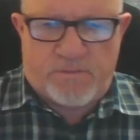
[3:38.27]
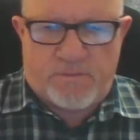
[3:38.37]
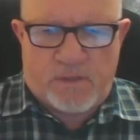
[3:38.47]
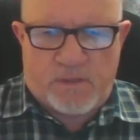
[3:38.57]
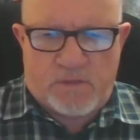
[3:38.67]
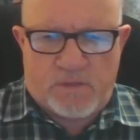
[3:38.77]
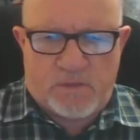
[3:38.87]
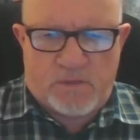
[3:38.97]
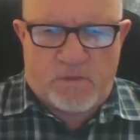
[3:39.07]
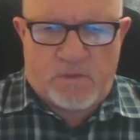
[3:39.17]
which is
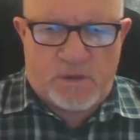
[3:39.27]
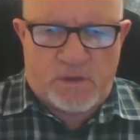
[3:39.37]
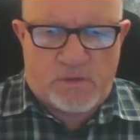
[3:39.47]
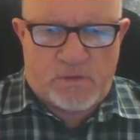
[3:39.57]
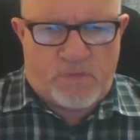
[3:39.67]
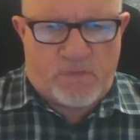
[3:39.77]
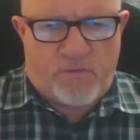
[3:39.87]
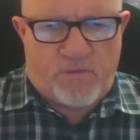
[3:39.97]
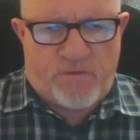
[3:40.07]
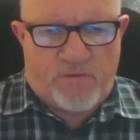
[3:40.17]
1, 2, 3, 4,
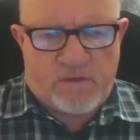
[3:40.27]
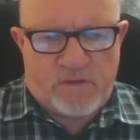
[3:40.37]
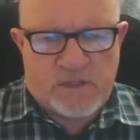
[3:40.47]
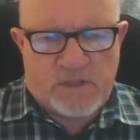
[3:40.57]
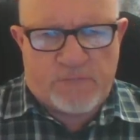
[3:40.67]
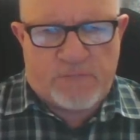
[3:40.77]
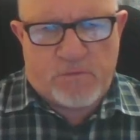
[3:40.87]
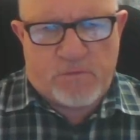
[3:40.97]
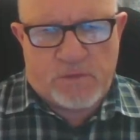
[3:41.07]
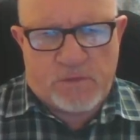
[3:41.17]
5, 6
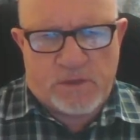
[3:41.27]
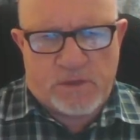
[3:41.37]
pawns,